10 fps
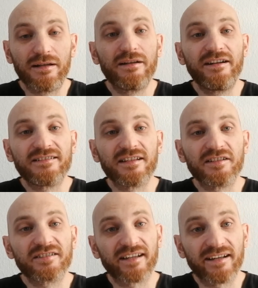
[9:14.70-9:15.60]

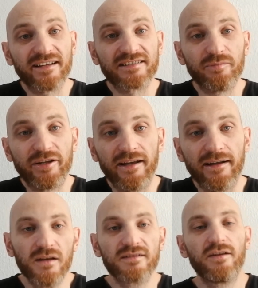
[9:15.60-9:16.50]
research that has to be
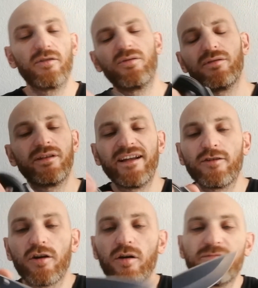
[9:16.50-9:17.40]
done. So
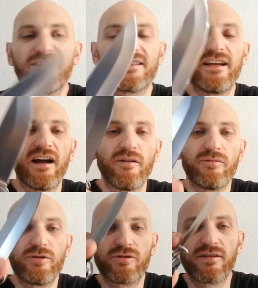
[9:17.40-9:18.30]
later on, obviously, I
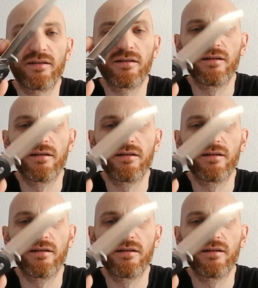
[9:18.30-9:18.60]
would